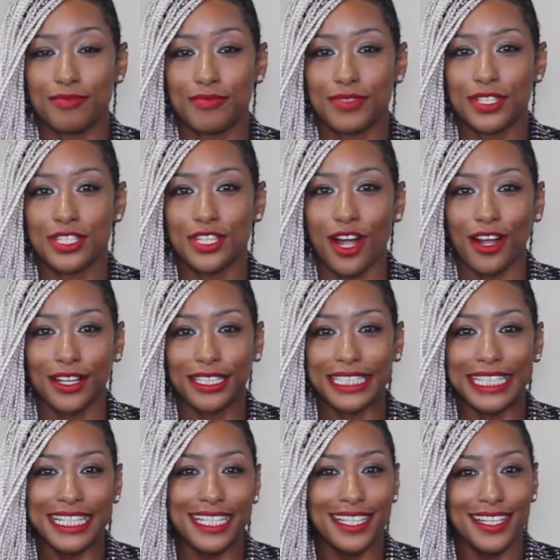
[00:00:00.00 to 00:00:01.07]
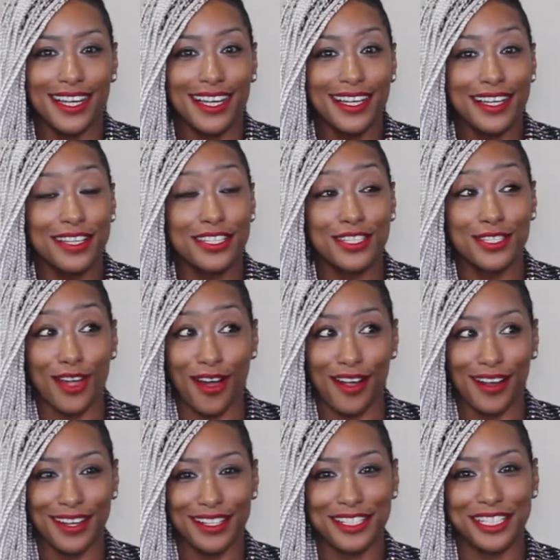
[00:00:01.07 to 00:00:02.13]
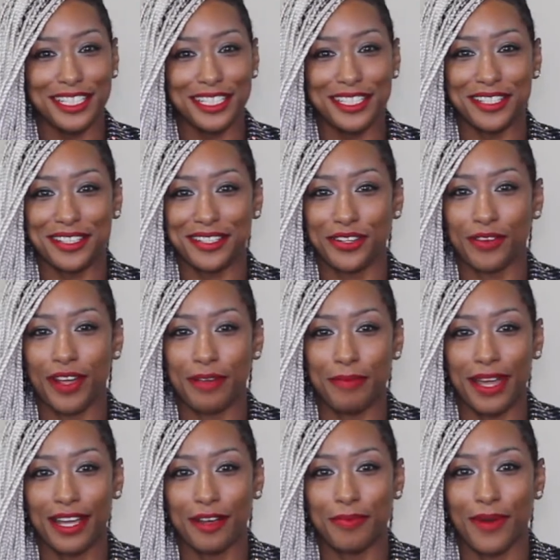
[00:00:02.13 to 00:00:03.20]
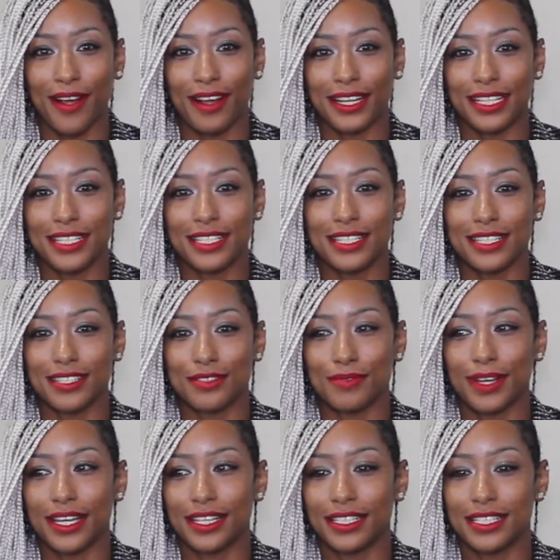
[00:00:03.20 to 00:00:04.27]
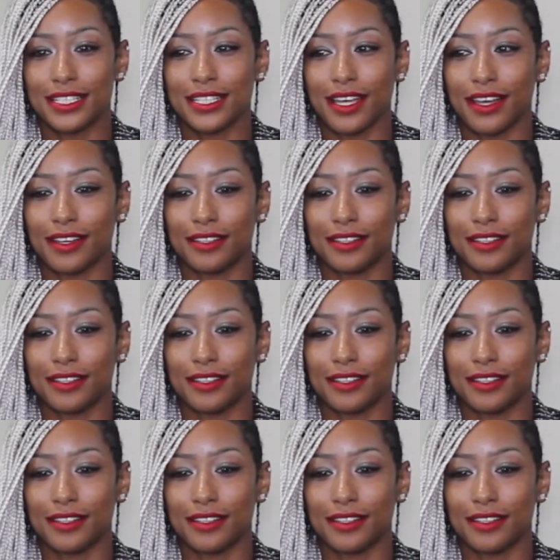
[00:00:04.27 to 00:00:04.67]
Starling Star, she's a great makeup artist, as well as